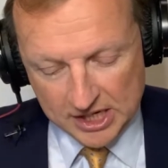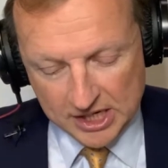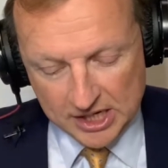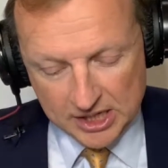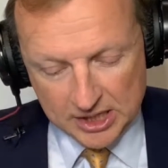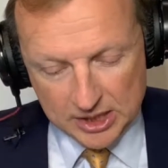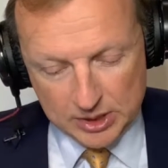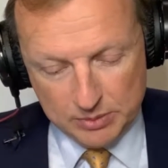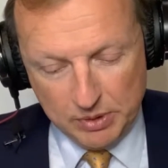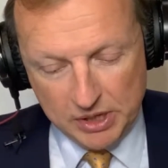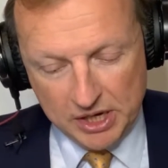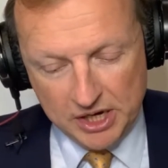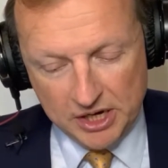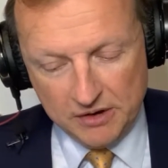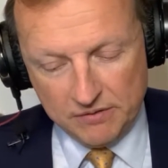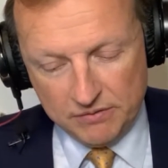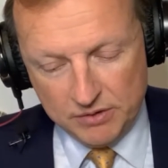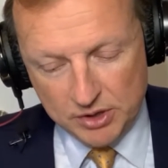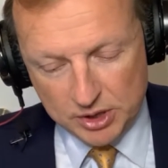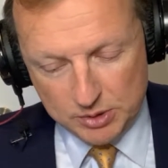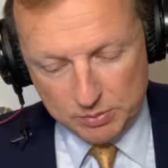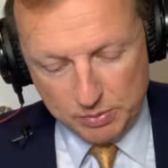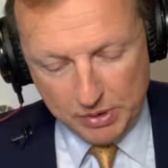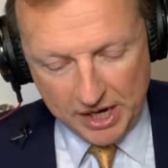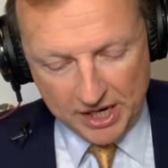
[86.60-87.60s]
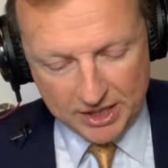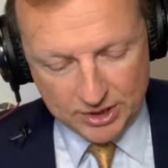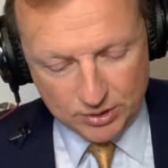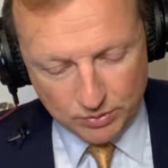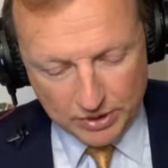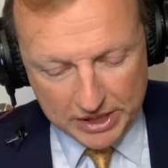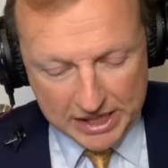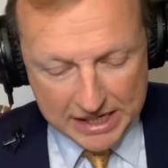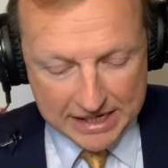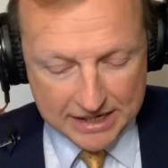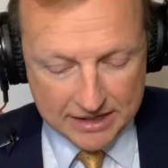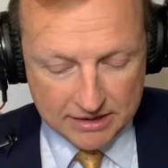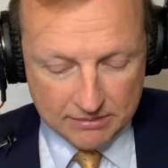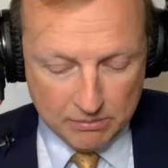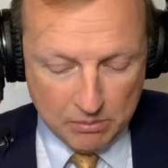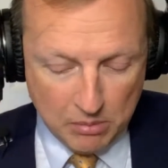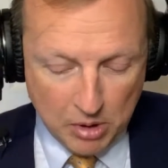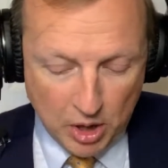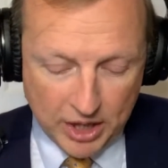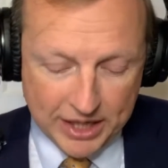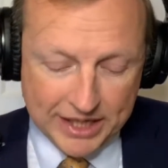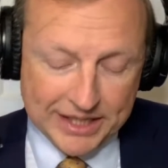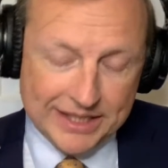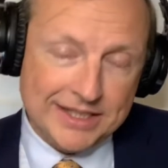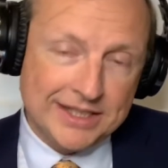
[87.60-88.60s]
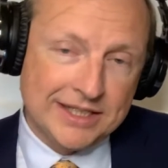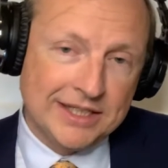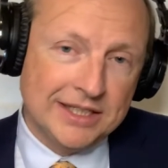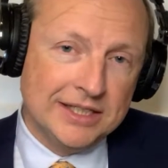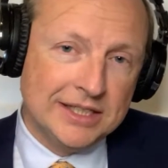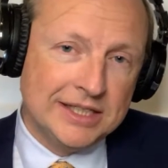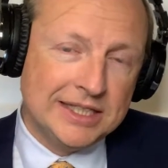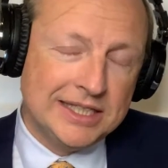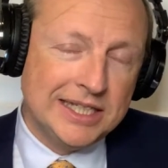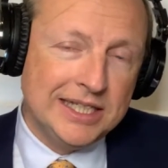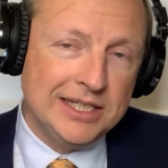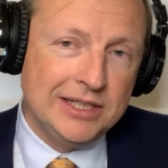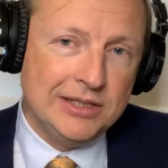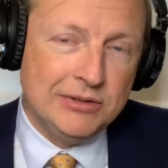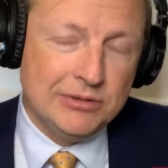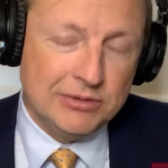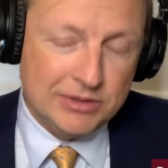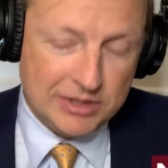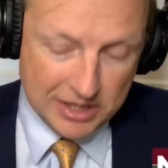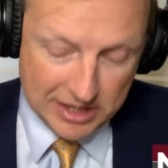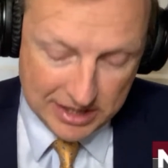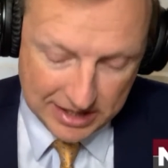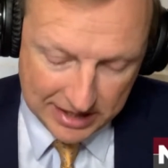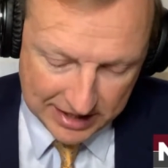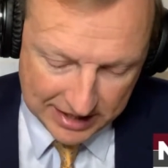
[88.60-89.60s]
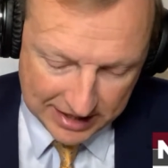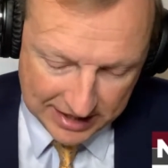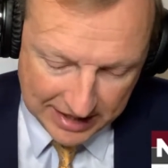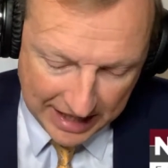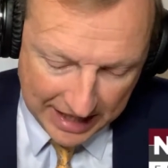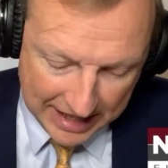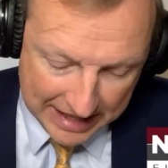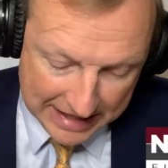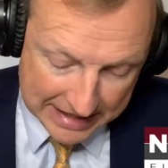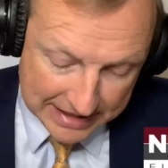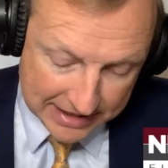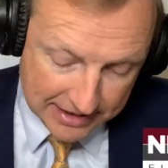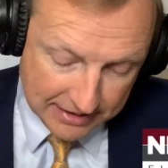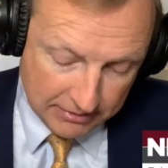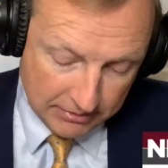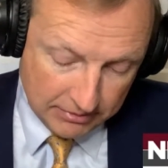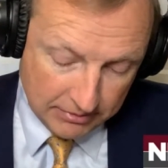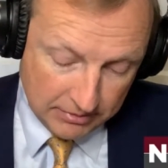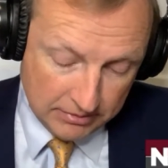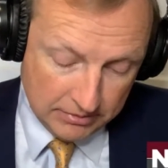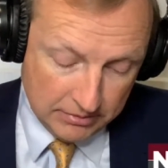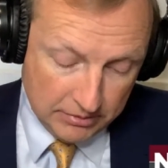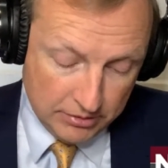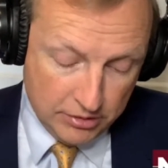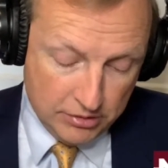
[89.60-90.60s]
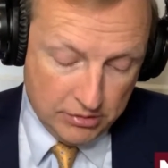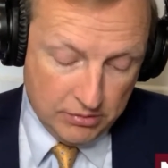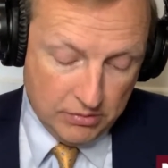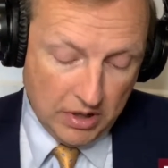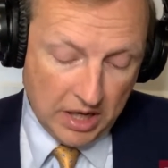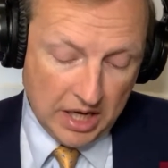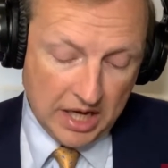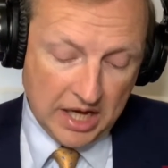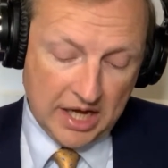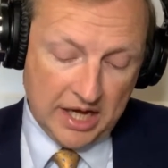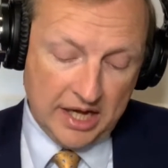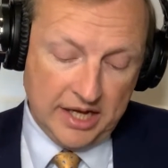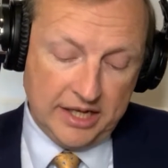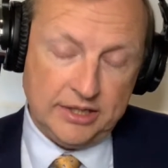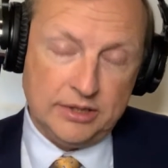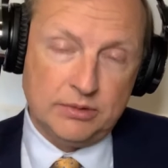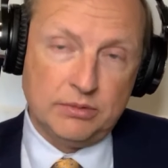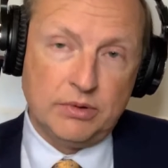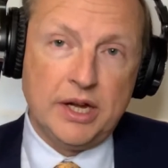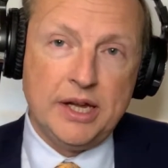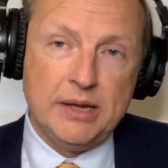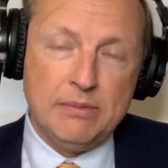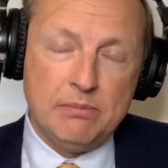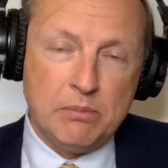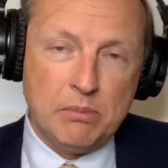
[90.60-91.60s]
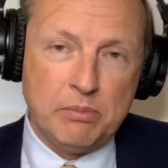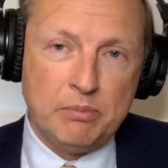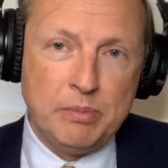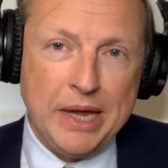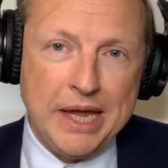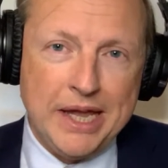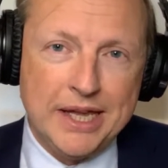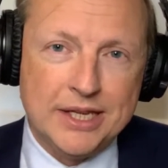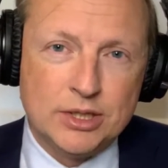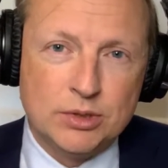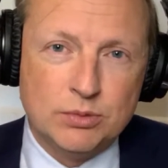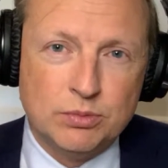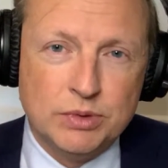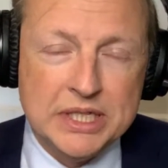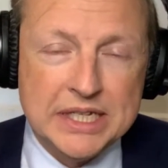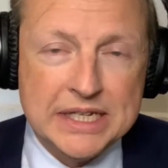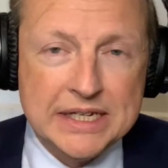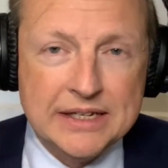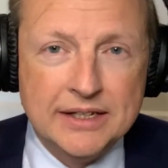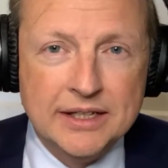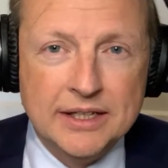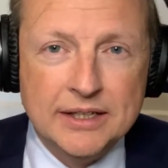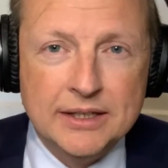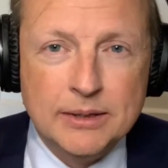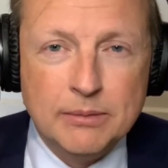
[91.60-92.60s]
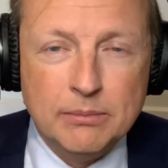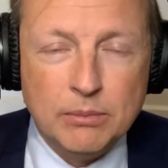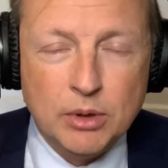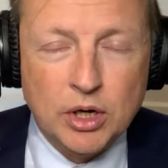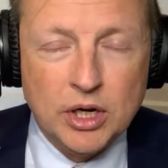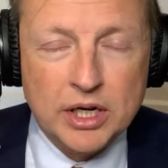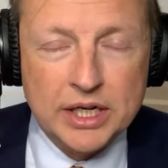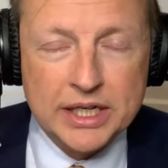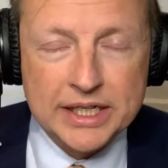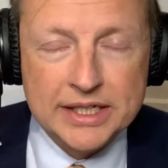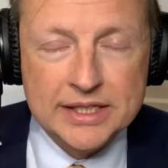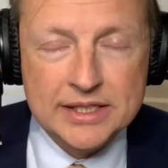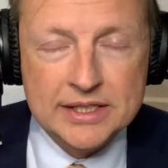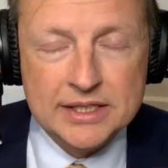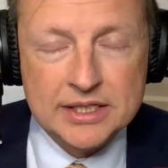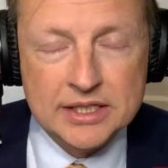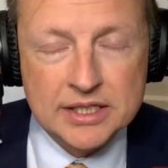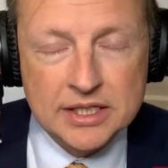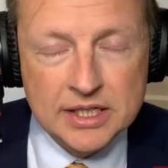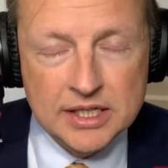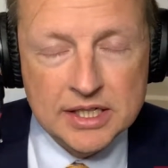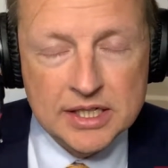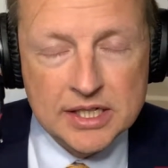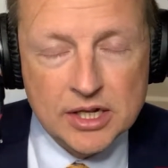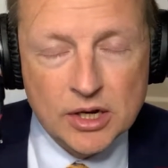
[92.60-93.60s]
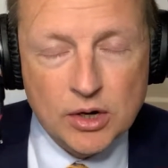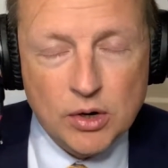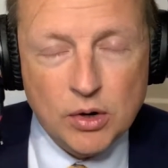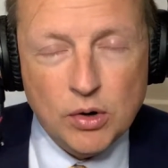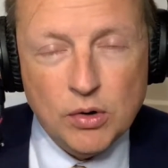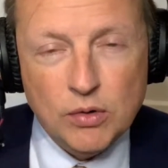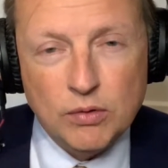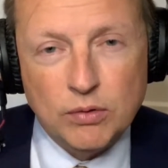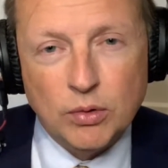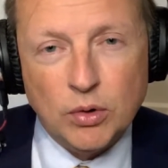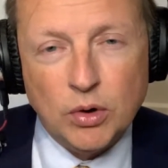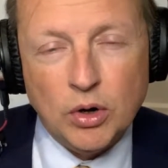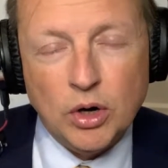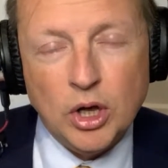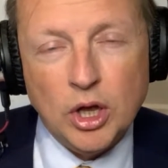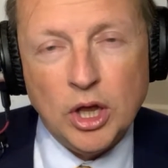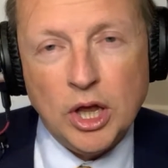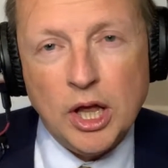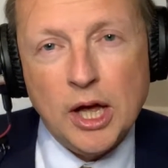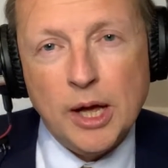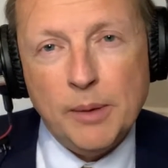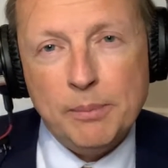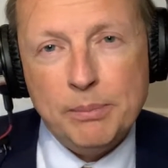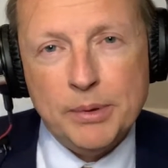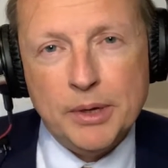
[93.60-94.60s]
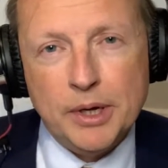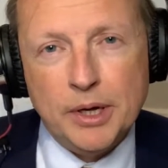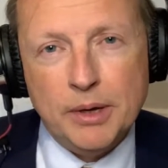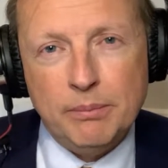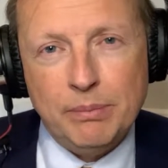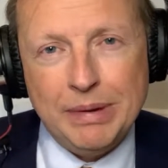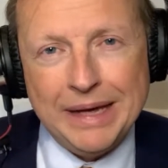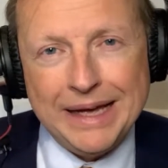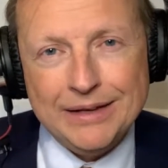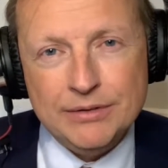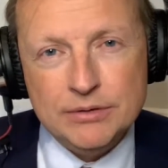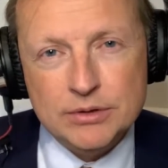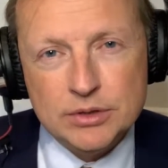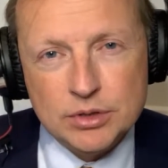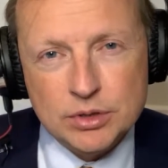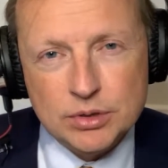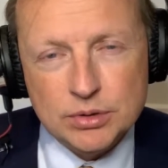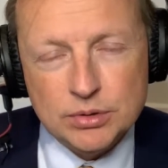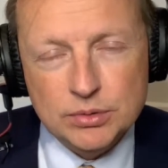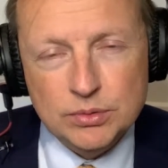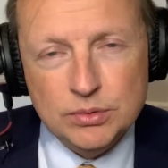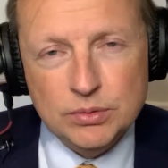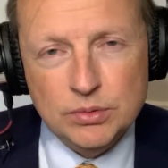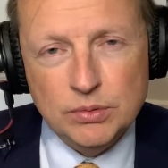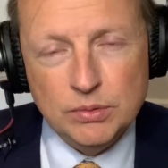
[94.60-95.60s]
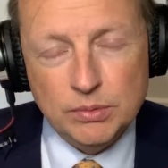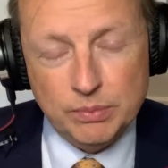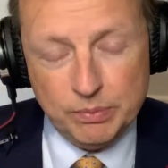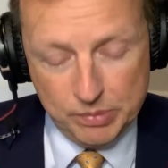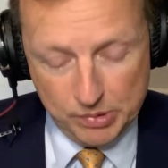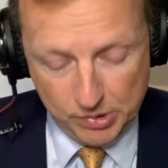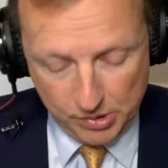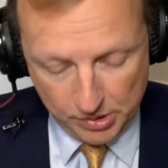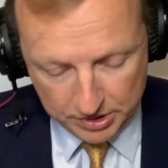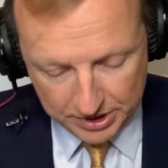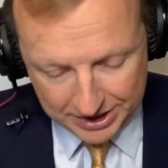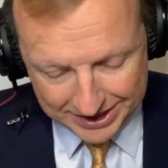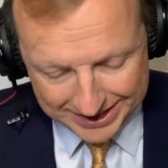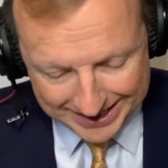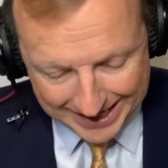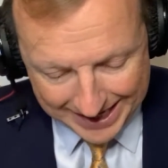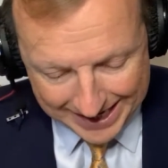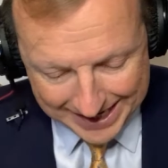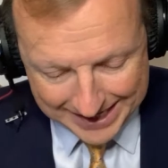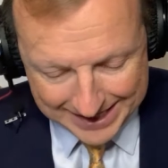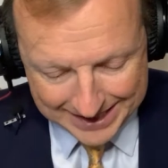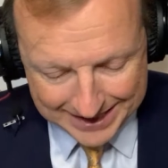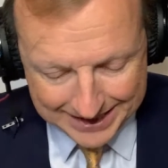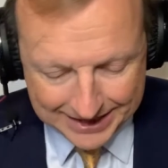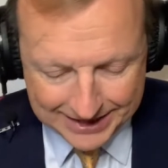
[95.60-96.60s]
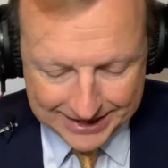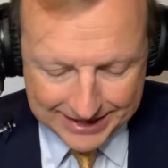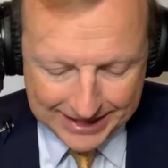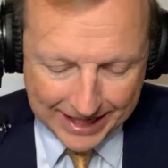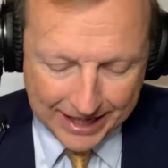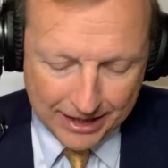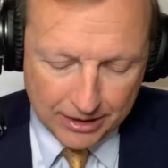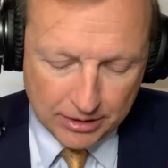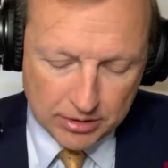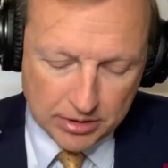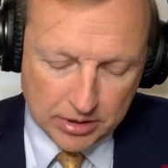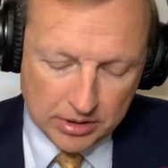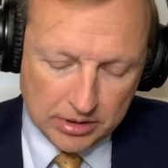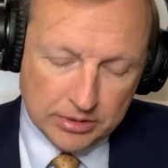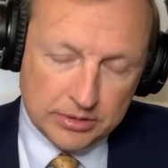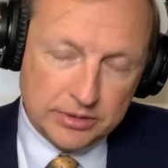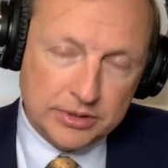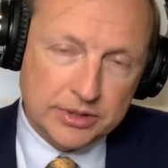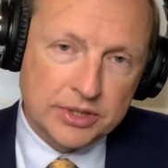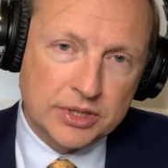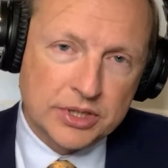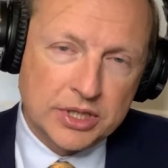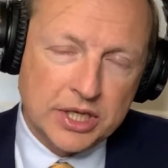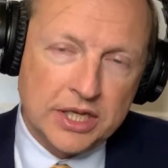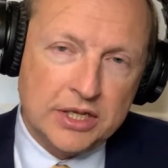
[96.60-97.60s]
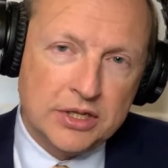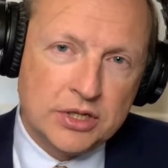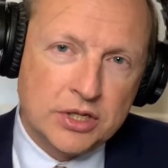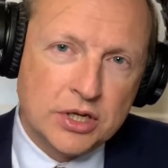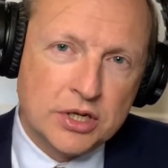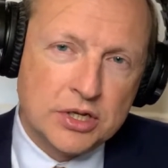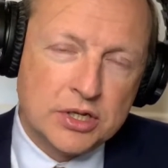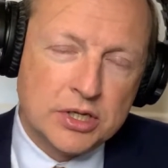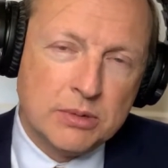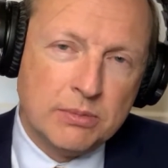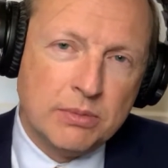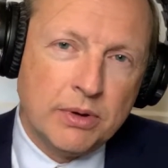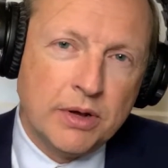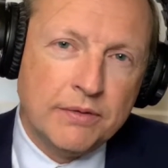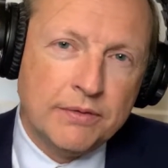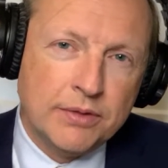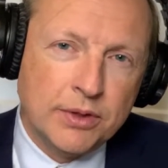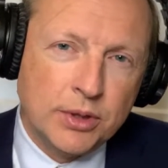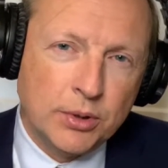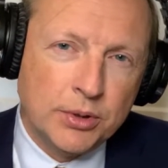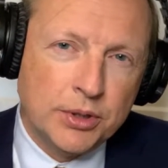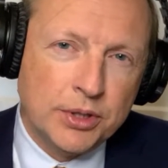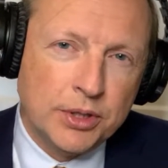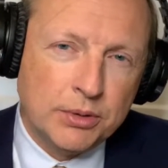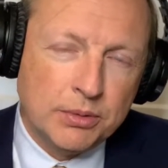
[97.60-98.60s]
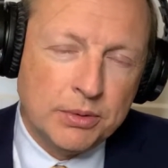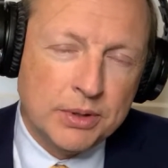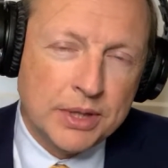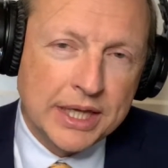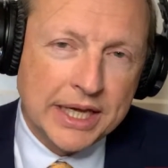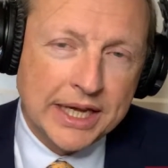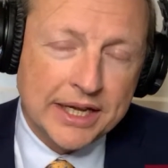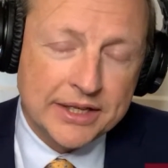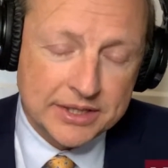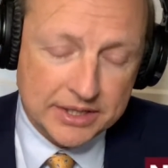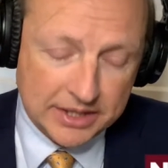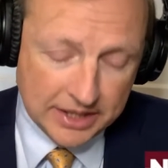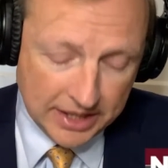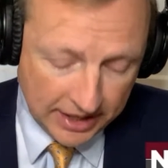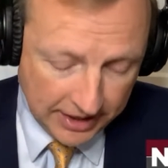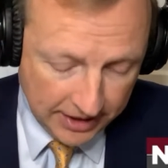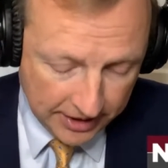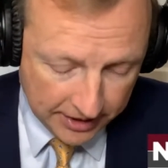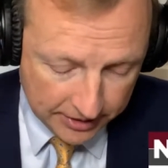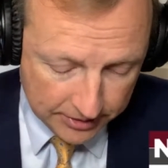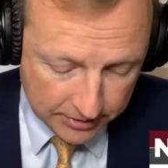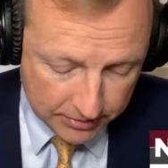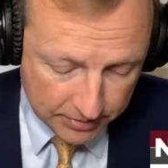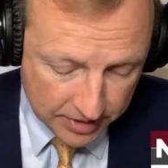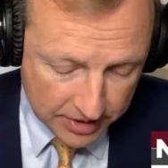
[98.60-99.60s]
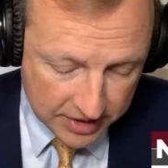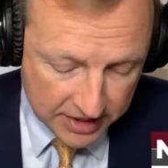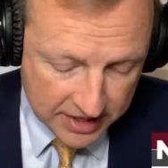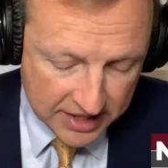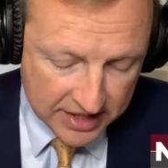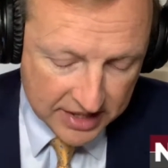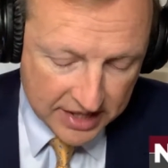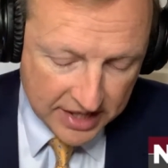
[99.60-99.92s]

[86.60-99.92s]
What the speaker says: speaking of this past week, markets continue to set new highs, right? Past week in the markets, overall up about 2%. The Dow closed at just above 33,800.